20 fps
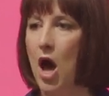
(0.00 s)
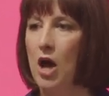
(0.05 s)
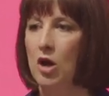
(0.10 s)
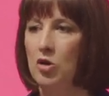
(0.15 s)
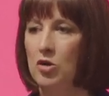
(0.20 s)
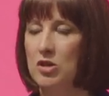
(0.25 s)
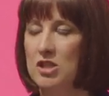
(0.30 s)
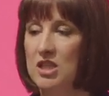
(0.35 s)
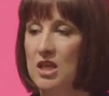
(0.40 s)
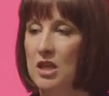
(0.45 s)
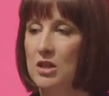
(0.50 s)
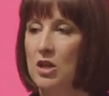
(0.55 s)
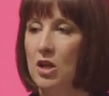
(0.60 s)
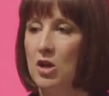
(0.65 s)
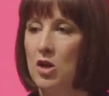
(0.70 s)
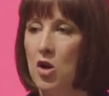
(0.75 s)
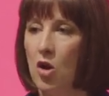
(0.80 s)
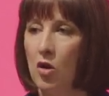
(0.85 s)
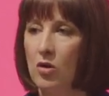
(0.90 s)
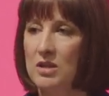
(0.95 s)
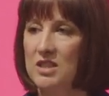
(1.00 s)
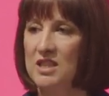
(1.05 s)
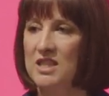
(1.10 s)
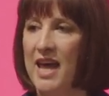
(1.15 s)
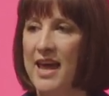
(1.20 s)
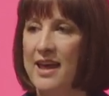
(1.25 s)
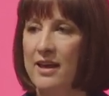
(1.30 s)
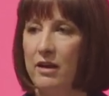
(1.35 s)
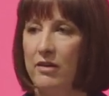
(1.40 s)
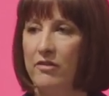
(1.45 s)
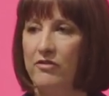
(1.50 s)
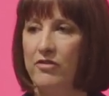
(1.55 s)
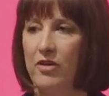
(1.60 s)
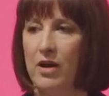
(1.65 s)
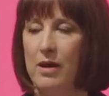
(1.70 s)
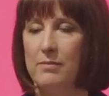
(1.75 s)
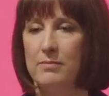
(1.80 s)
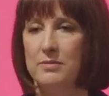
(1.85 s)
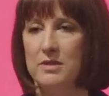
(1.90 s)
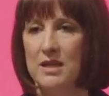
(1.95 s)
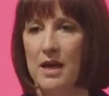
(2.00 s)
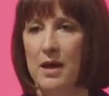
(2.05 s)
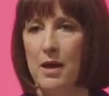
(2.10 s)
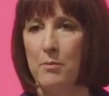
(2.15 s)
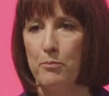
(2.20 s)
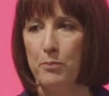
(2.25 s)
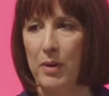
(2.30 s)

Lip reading: across the long tail of firms